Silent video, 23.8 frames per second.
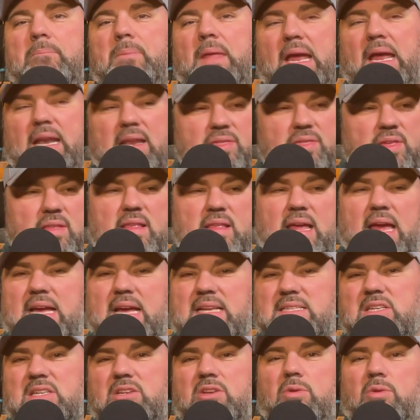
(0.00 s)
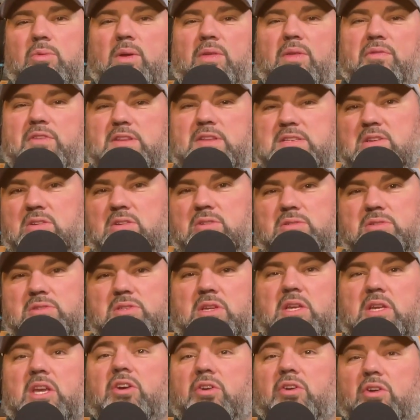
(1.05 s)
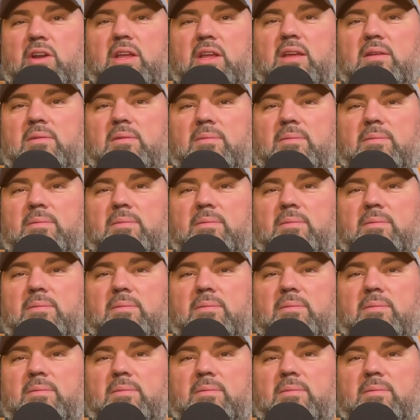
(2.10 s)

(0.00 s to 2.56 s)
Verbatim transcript: anything that has to do with physical security,